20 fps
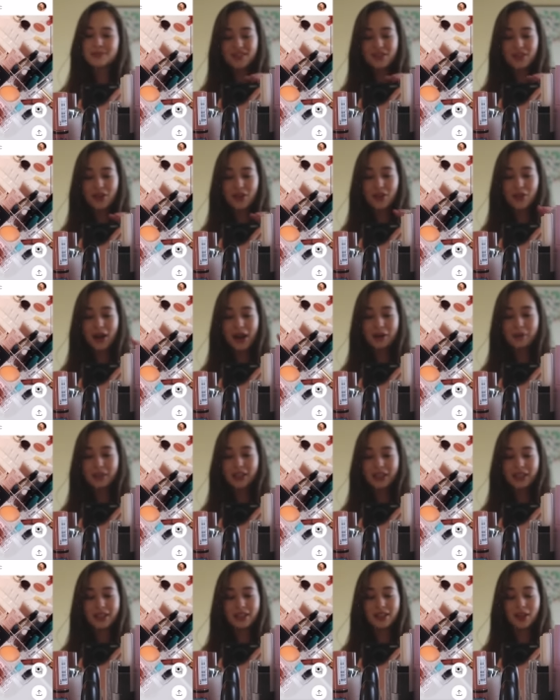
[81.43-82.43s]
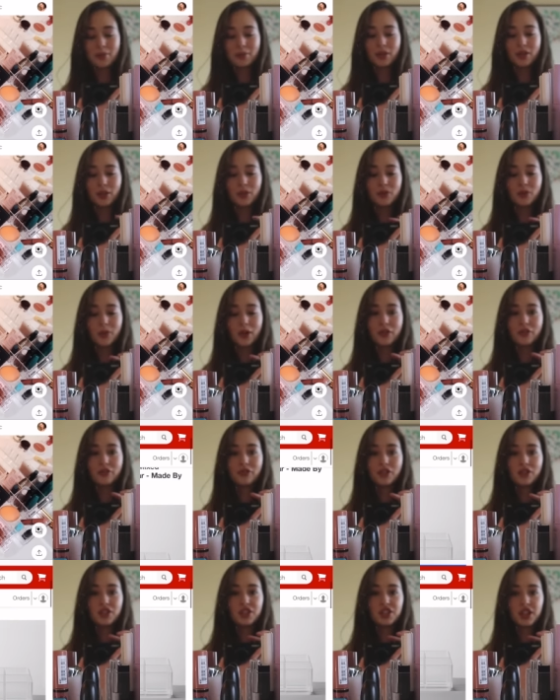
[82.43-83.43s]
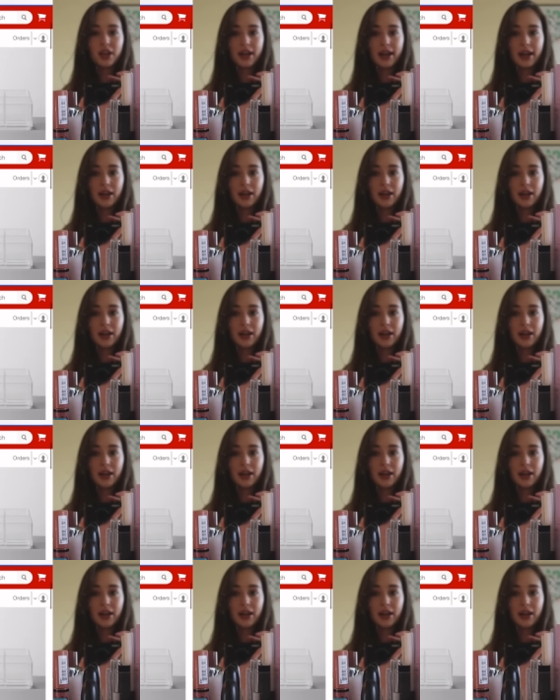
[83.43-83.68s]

So I will link that down below as well for you to check